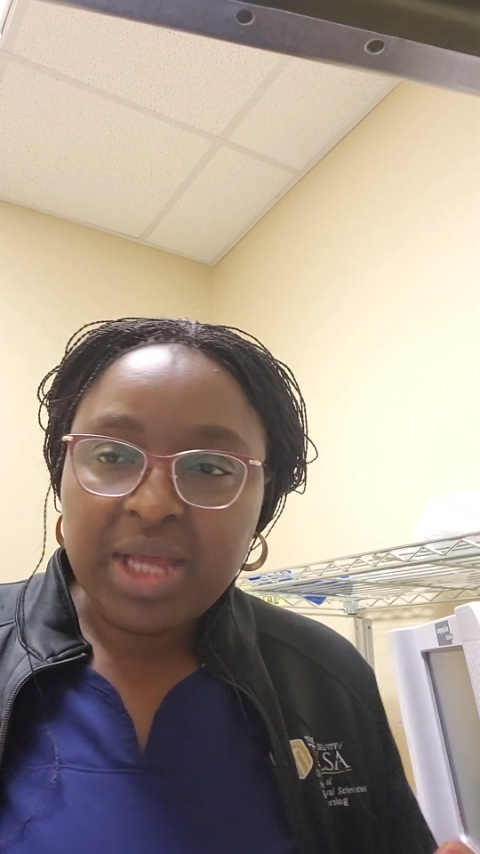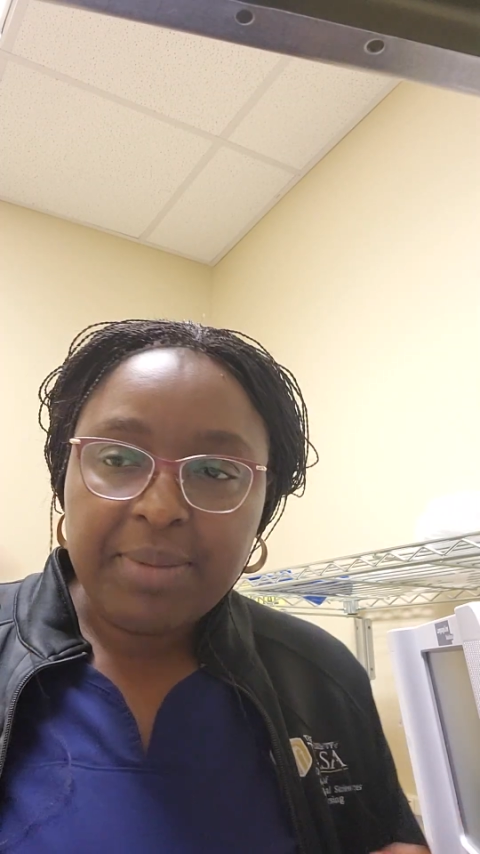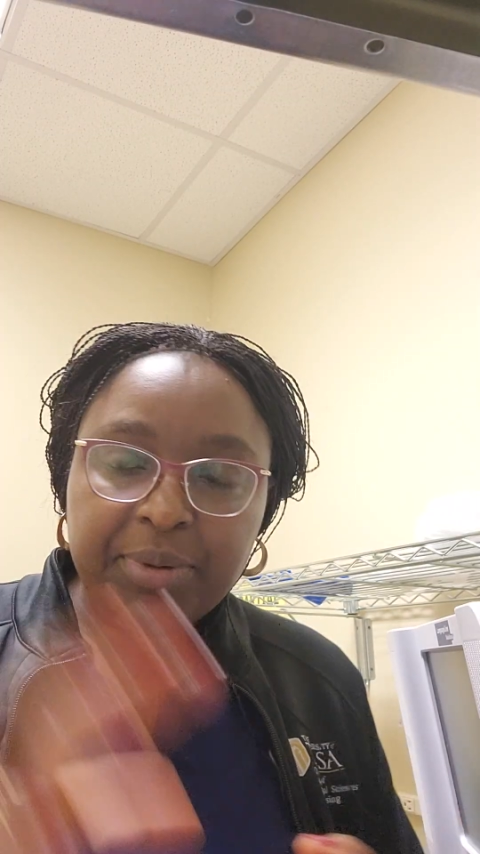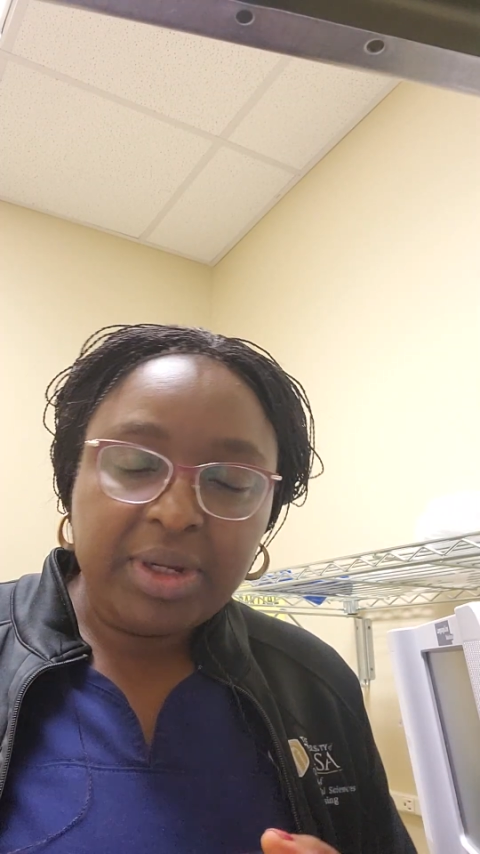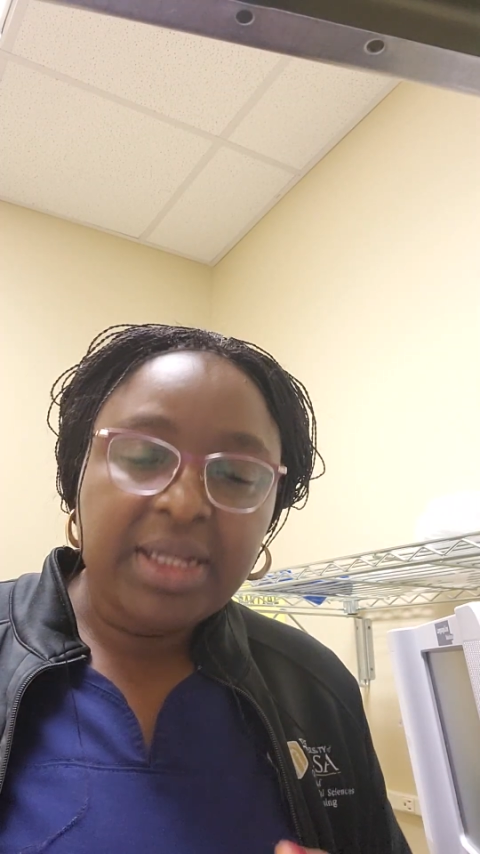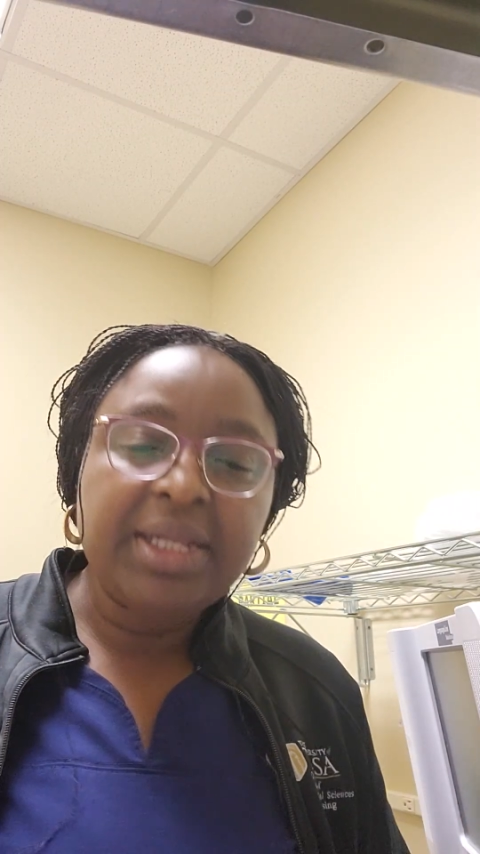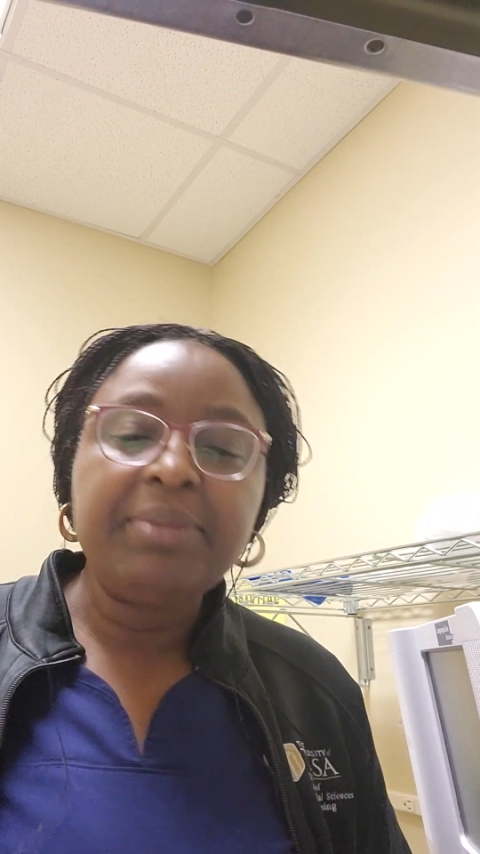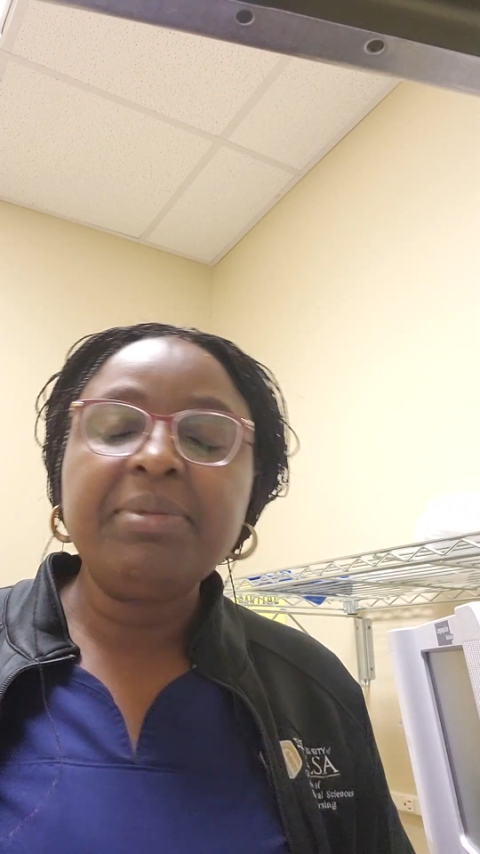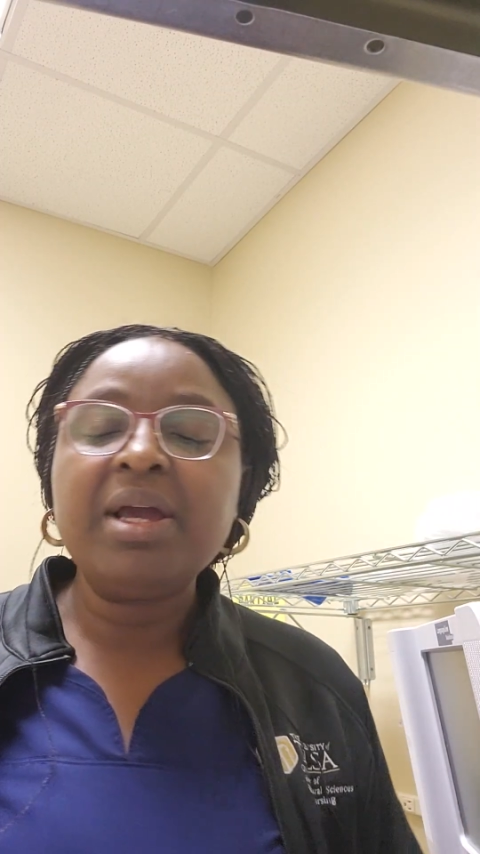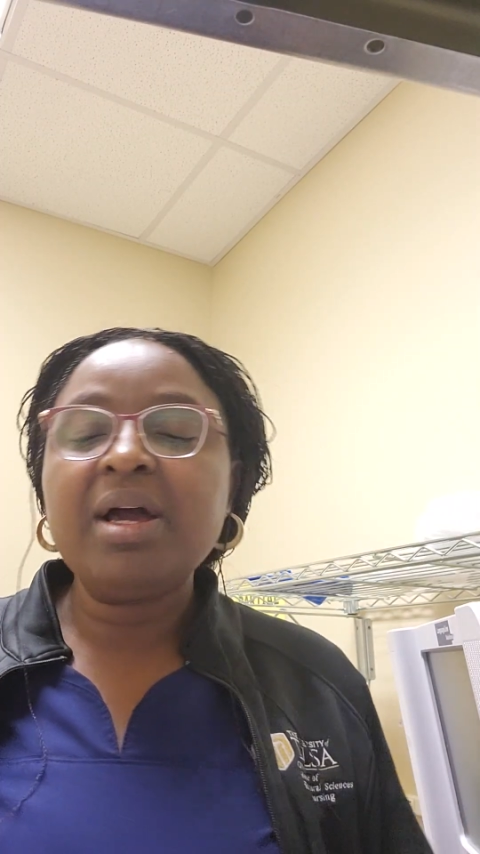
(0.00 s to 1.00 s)

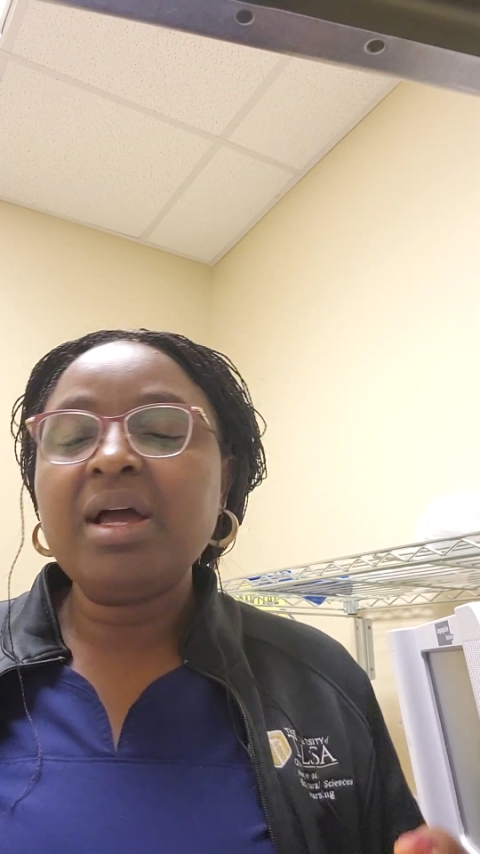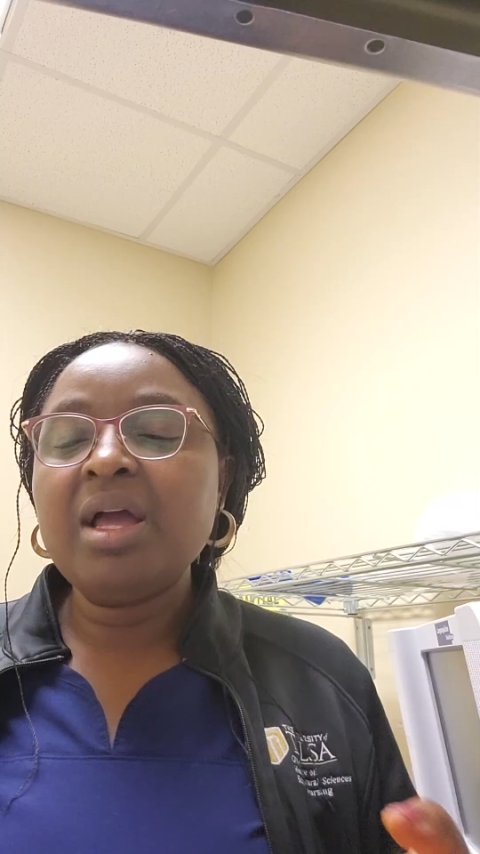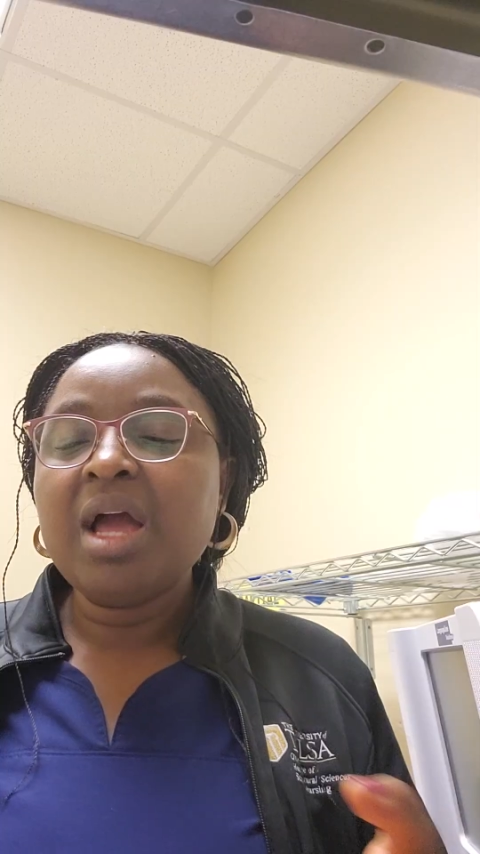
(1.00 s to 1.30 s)
hyperkalemia,